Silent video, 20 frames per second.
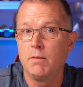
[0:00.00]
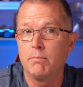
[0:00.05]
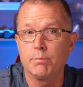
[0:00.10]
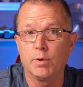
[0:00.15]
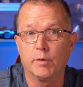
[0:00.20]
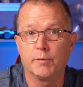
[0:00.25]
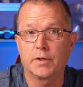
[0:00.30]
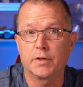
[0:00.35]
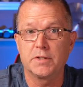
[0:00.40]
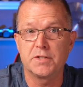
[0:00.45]

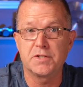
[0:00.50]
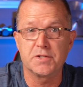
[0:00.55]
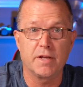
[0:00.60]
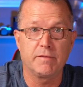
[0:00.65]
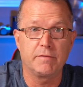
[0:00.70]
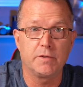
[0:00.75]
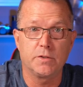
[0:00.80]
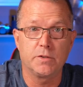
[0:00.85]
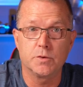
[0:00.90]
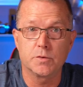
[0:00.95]
Perfectly
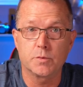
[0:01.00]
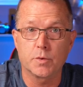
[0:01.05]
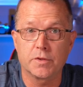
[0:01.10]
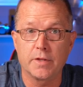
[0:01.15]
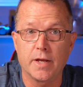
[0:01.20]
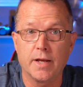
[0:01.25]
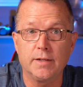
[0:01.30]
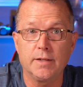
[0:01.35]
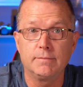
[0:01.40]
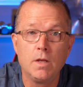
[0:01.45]
safe to use with
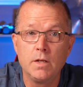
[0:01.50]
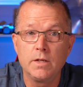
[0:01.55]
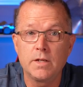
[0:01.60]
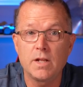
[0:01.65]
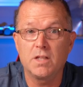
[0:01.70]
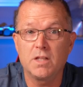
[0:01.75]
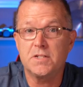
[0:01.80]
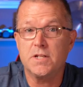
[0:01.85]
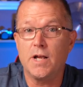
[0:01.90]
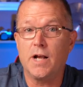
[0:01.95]
that.
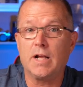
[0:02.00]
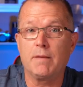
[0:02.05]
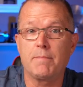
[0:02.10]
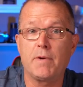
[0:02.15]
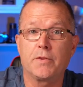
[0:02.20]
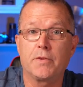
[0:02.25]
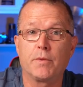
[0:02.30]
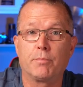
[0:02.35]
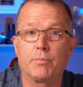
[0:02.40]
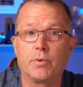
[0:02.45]
Now let's talk
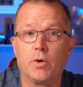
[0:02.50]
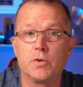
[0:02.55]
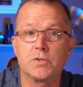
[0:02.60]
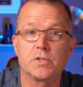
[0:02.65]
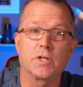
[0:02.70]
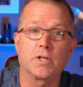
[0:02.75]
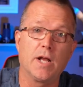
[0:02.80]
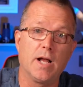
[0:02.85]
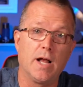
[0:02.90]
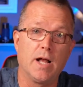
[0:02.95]
about the pros
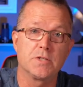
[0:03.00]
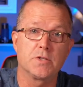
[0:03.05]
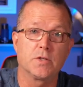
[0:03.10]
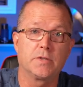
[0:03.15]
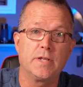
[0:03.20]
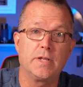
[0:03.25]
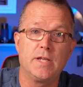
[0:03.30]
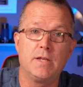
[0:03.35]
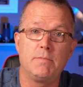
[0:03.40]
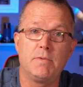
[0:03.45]
and cons on
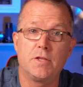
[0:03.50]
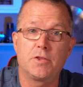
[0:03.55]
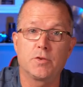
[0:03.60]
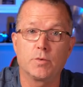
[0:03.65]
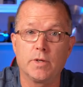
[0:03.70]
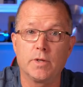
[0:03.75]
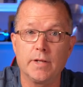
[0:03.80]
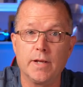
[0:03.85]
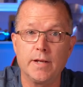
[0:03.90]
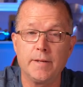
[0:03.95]
the
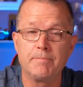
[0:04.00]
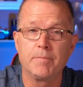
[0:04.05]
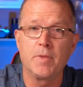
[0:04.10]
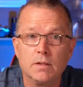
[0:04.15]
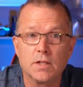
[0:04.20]
EB3A.